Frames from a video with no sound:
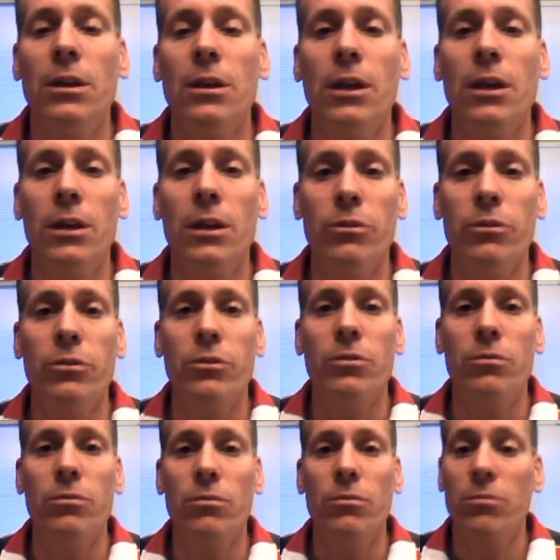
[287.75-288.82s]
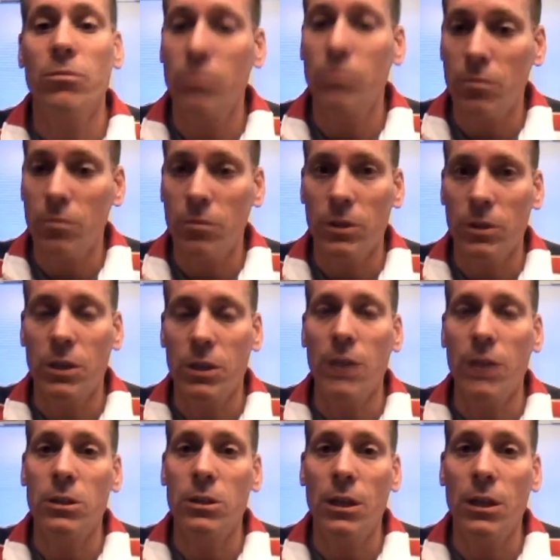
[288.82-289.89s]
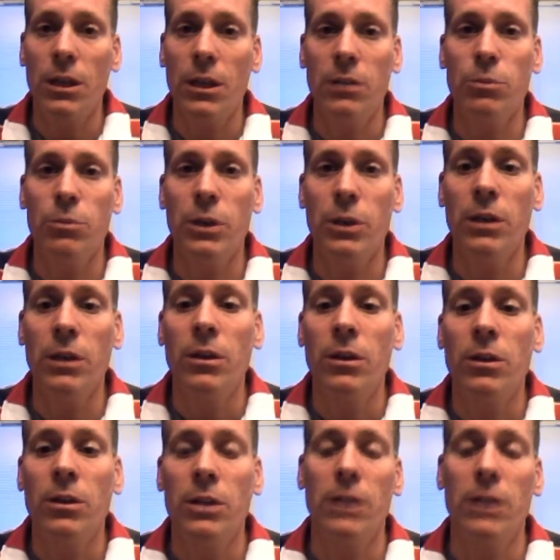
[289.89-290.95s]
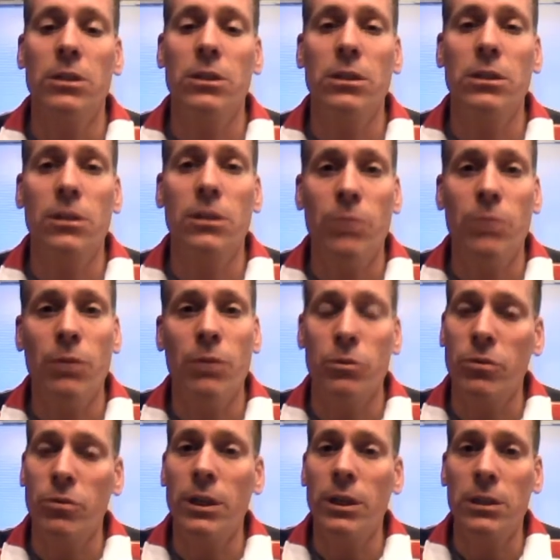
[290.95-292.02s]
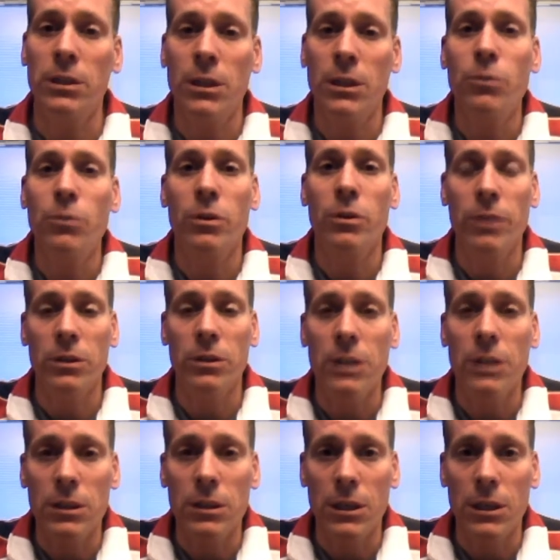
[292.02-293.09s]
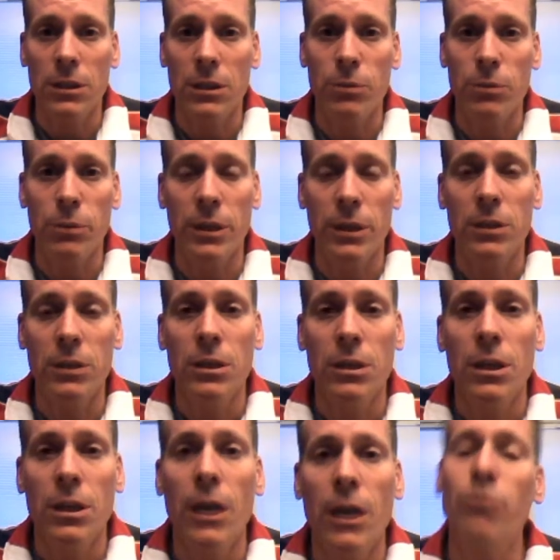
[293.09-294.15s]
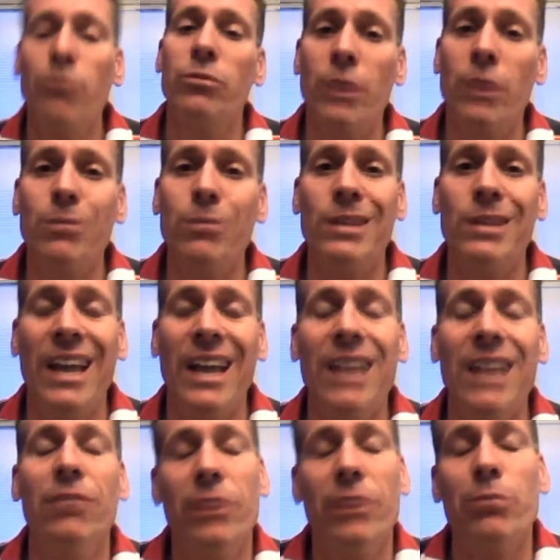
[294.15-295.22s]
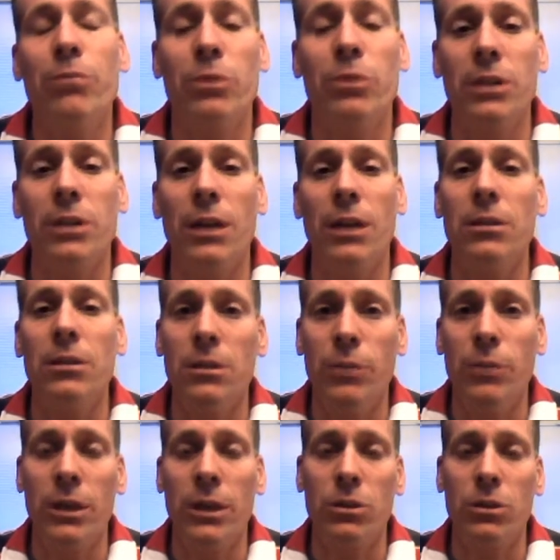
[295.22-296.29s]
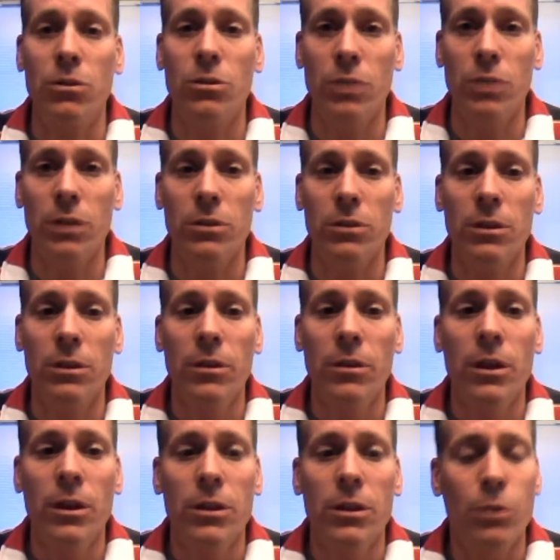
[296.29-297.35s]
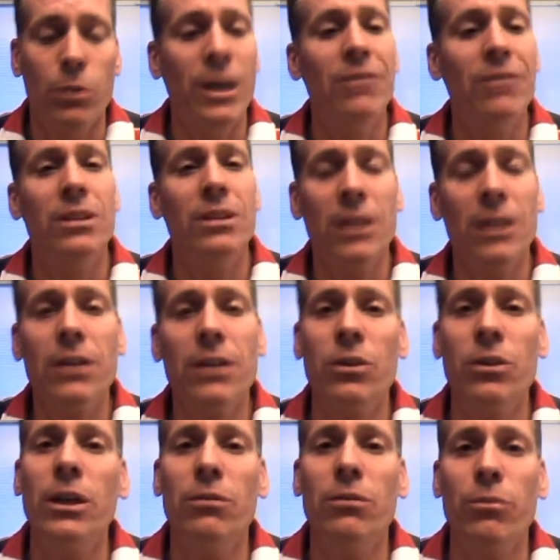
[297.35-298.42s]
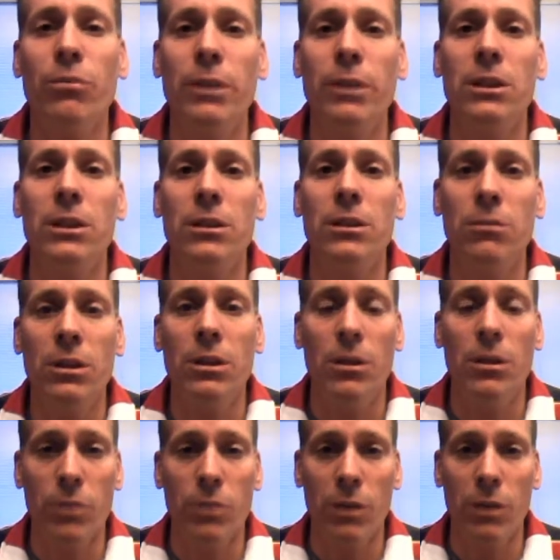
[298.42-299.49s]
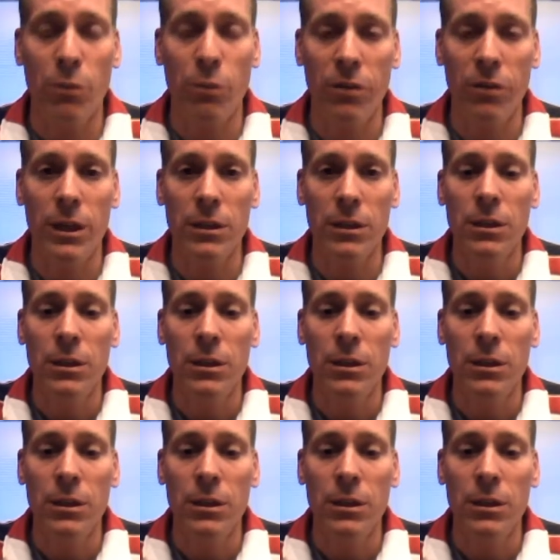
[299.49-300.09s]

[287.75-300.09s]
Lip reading: this case study has been take a system that was running somewhere around 10 seconds per page, and we've dropped it 85% in the past 2 years. So we have a lot of great information that we think we can provide